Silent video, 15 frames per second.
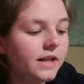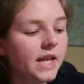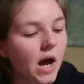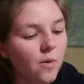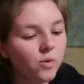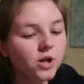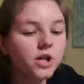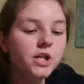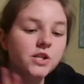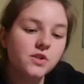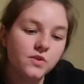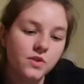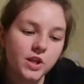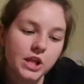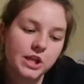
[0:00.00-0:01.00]
Now we're gonna
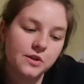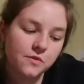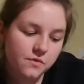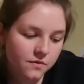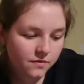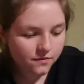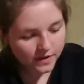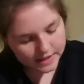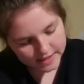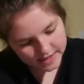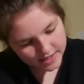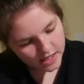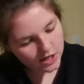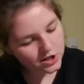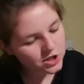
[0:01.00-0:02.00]
do the cute and fun
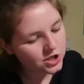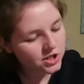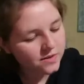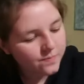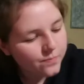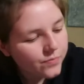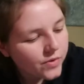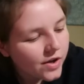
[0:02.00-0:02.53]
section.